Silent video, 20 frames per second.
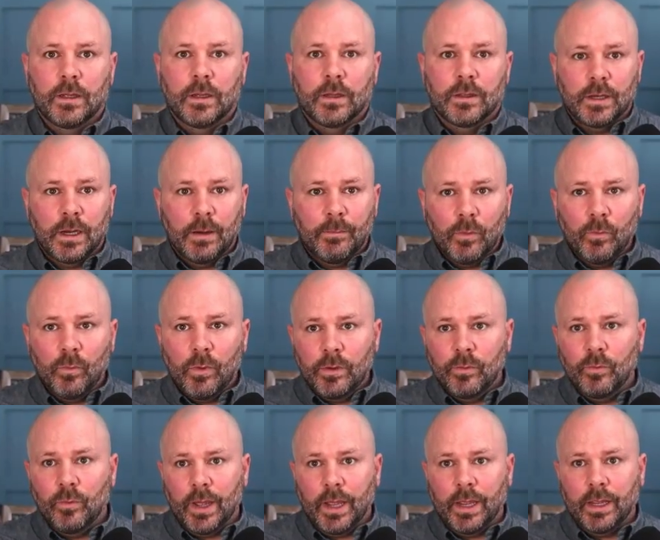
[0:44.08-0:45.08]
The number one
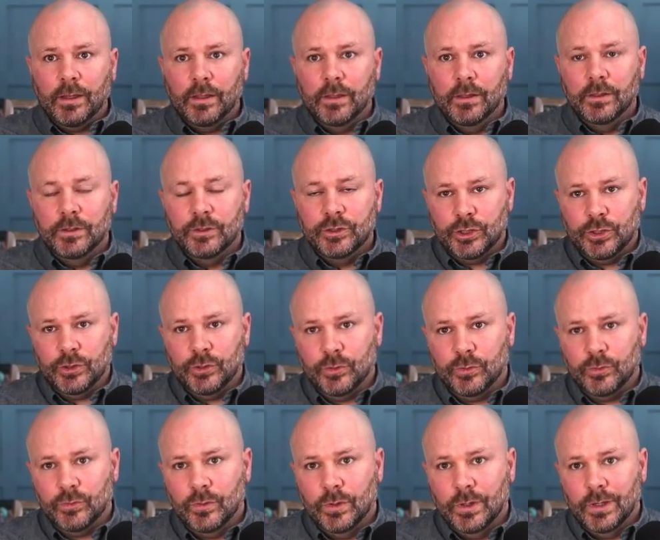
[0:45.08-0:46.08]
way
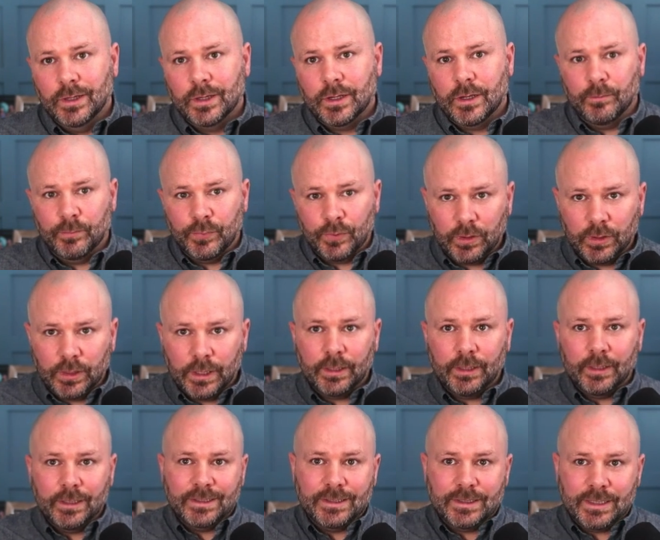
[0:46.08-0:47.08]
to completely
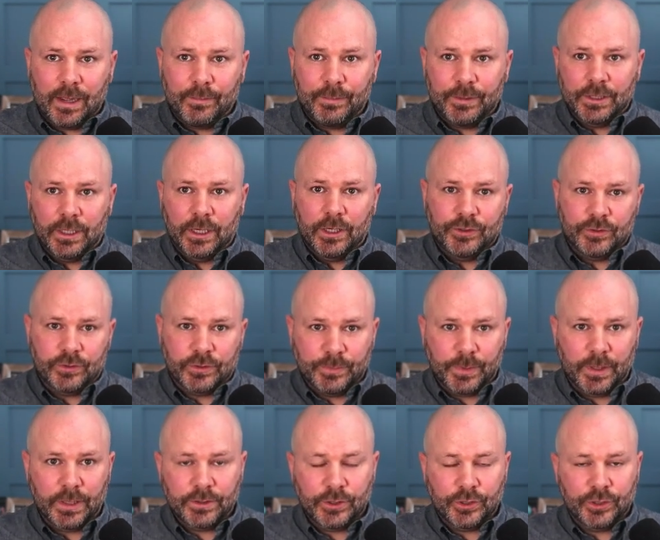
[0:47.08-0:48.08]
sabotage your
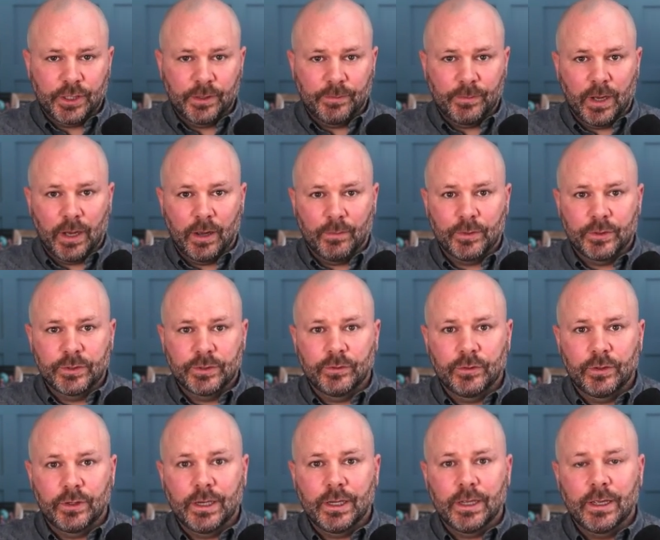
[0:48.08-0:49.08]
sponsorship
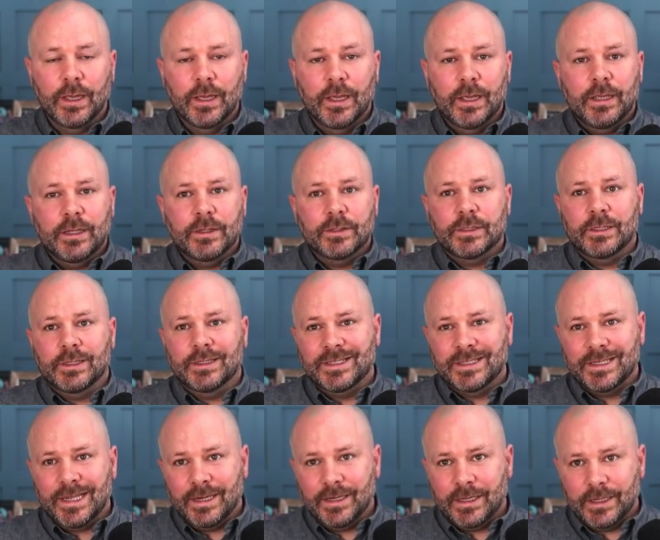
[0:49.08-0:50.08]
opportunity is to
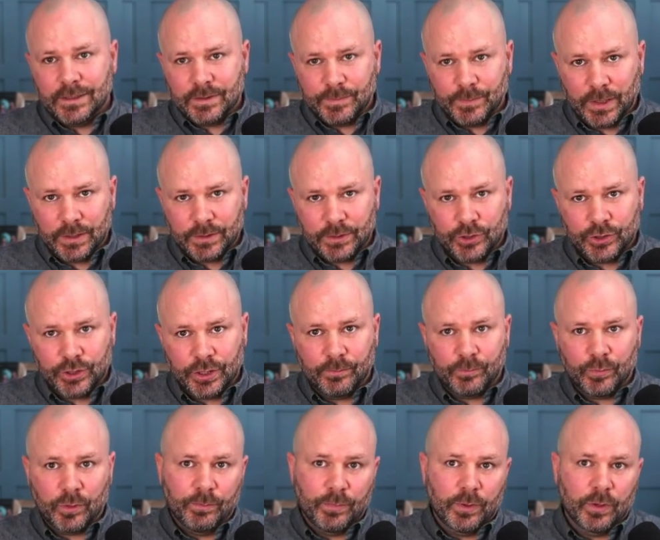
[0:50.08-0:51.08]
send a sponsorship
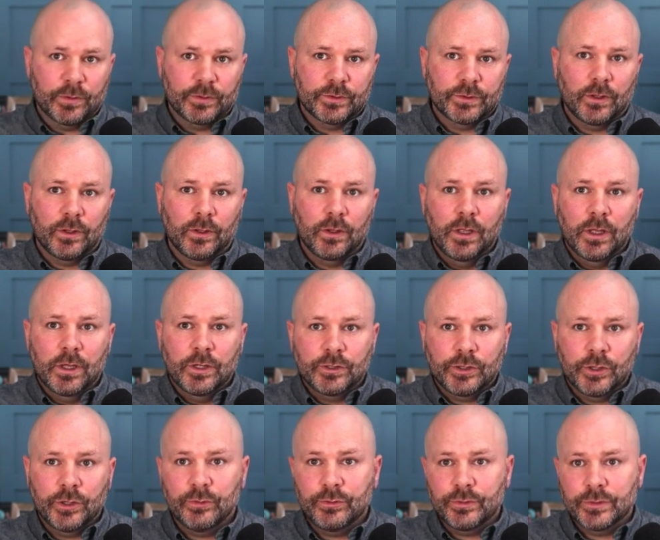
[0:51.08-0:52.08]
proposal
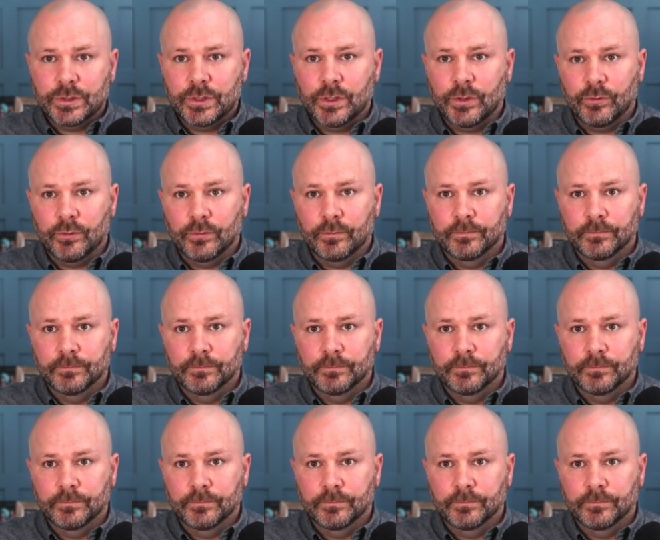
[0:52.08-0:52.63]
too soon.